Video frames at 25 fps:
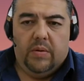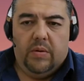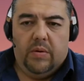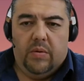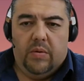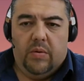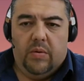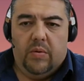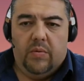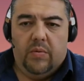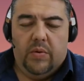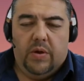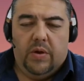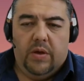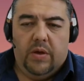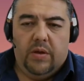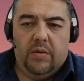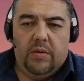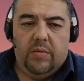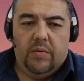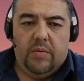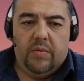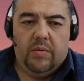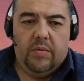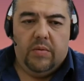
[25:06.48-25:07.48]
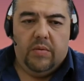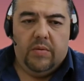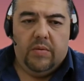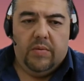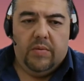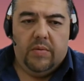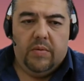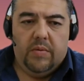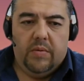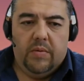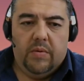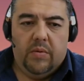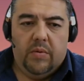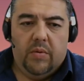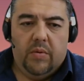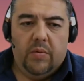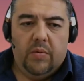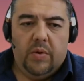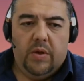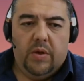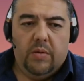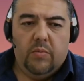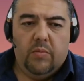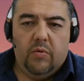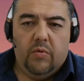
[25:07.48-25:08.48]
Or we
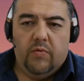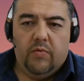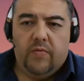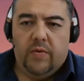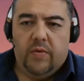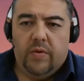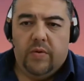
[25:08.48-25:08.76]
can move.